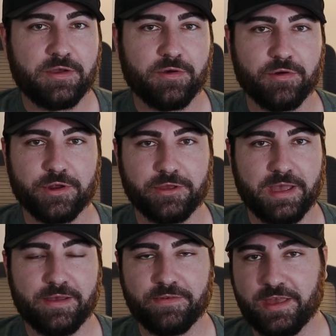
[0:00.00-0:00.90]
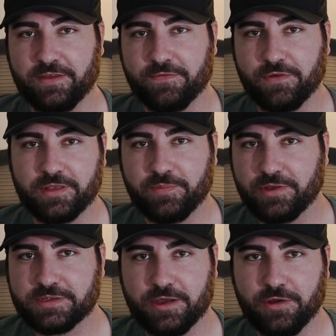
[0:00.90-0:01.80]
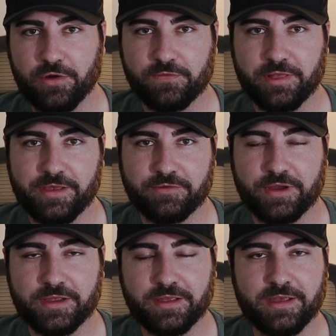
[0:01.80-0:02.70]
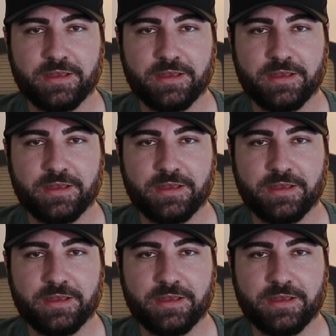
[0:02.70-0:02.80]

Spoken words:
or you have a fully built out overland rig,